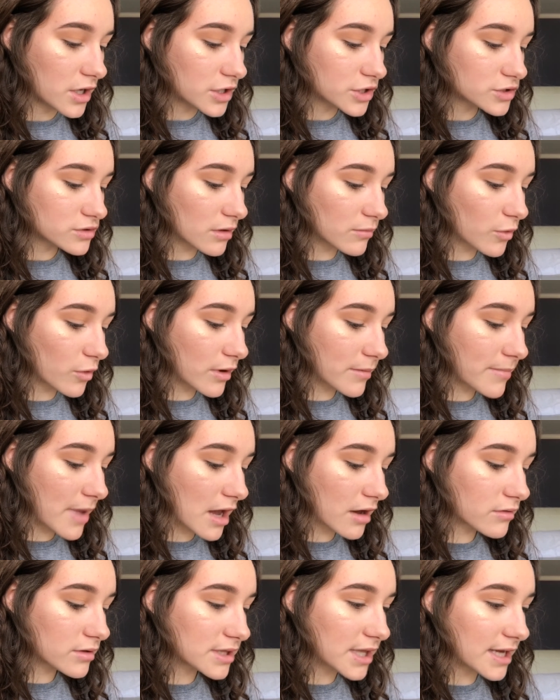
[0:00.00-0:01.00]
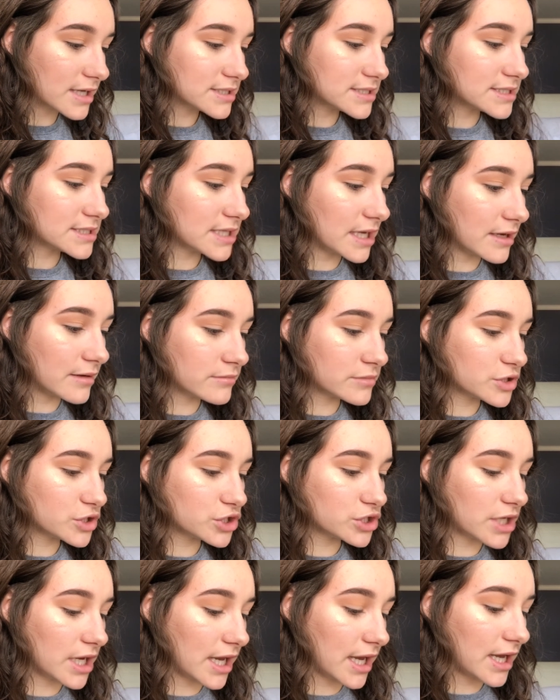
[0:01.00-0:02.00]
So I'm going back with that same
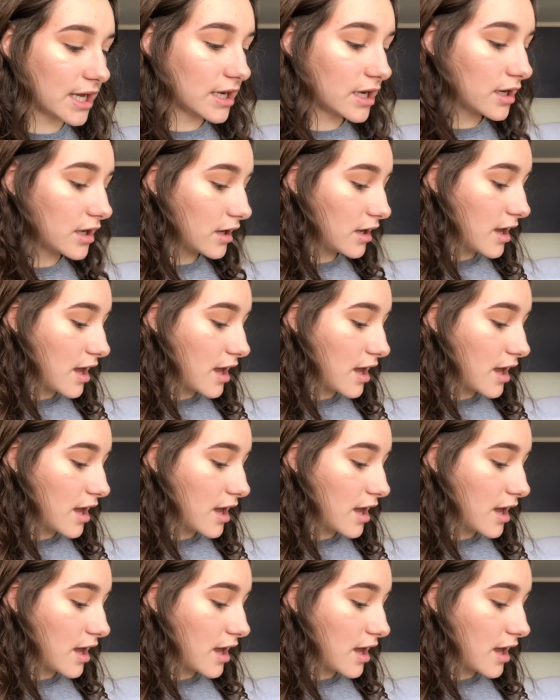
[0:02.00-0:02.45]
shade